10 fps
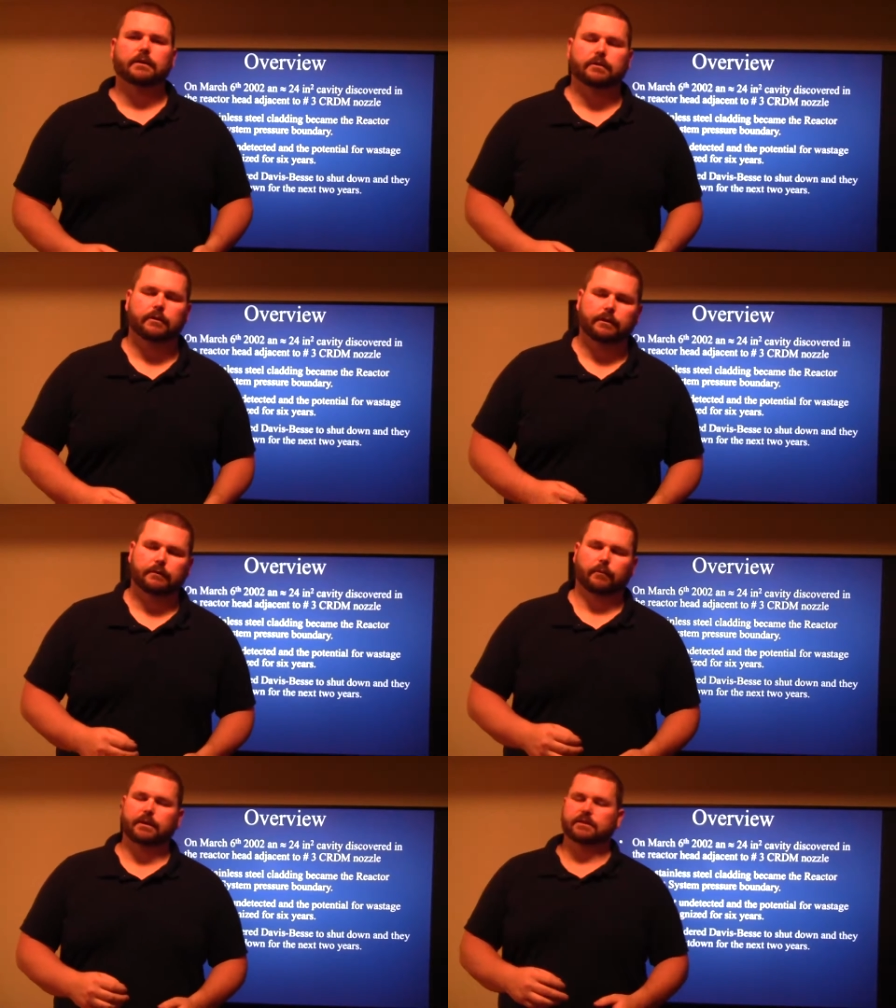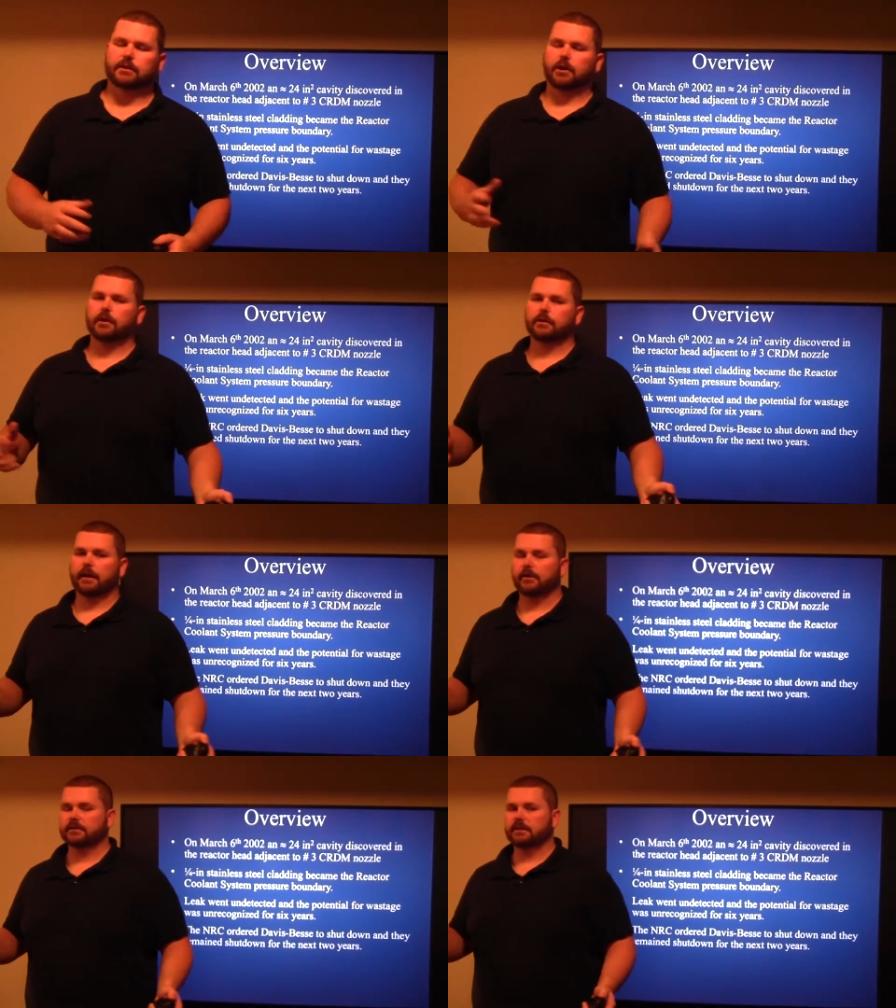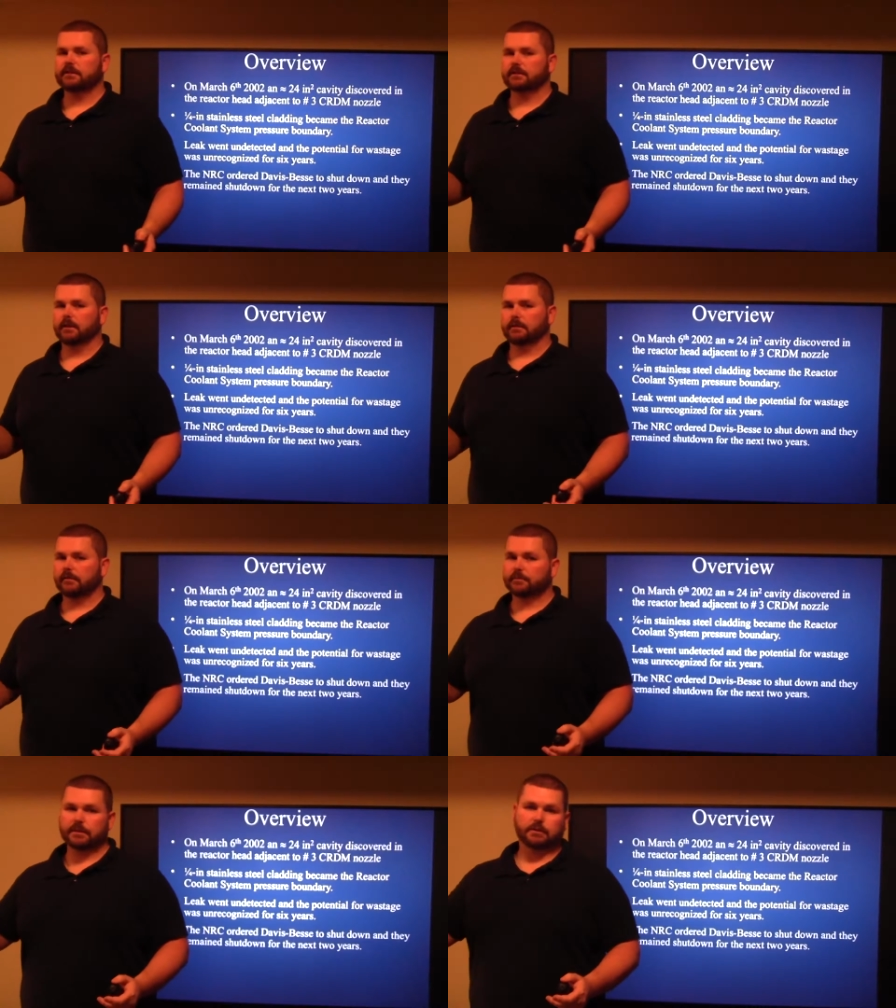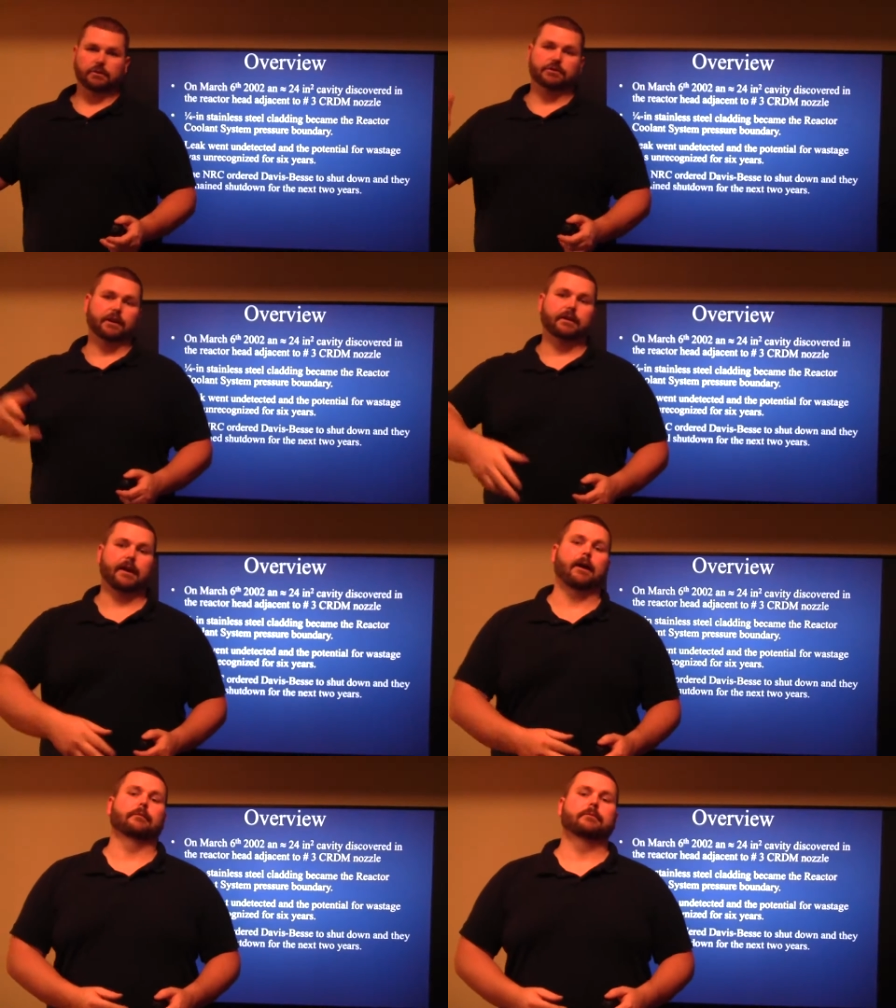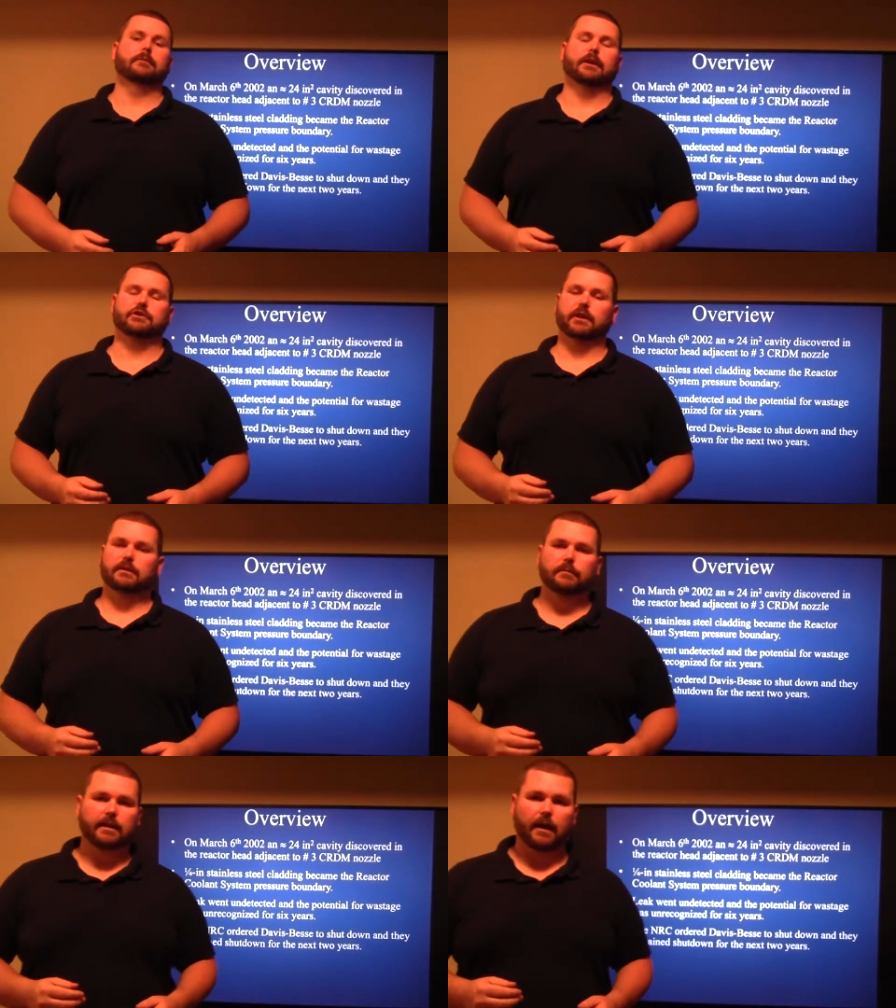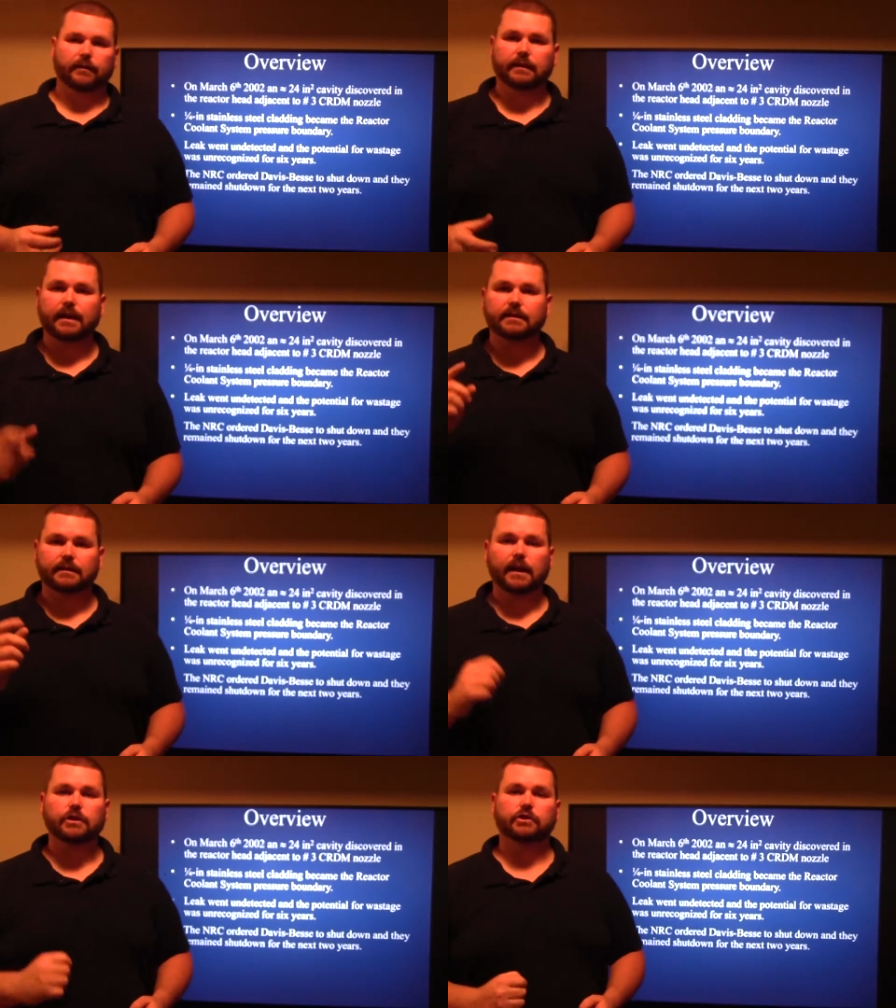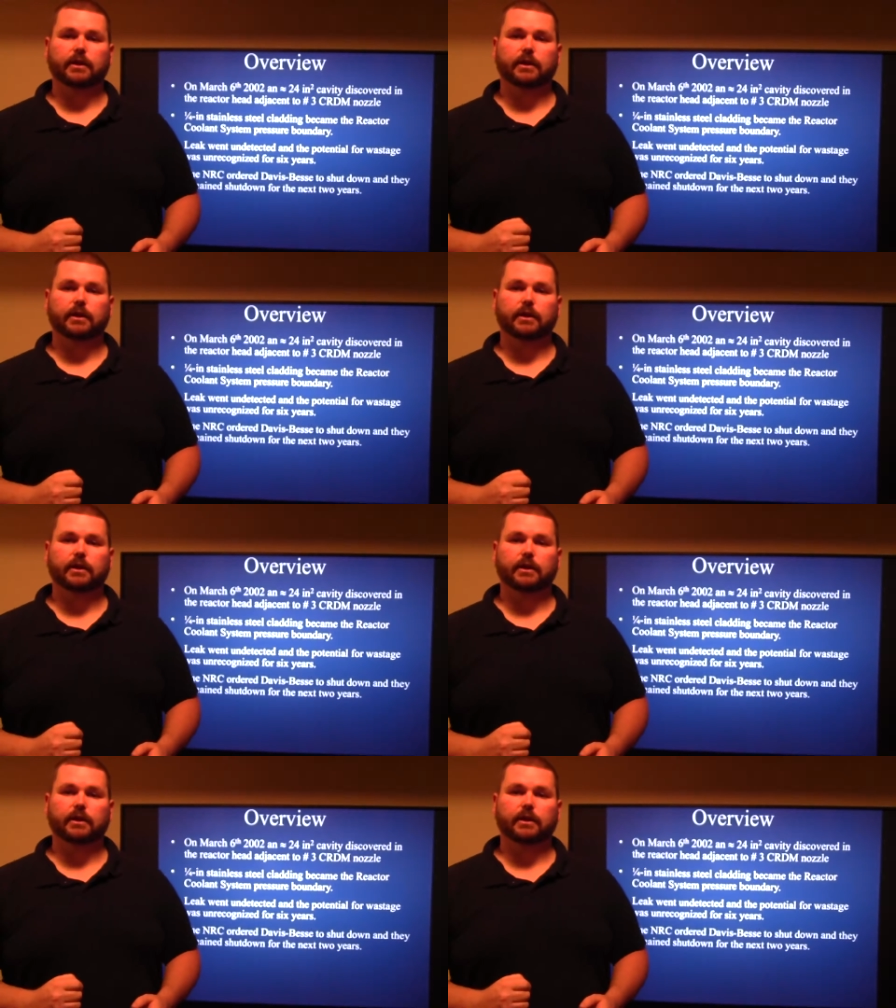So when this occurred, NRC said, Davis-Besse, you're shutting down. They shut them down, and they stayed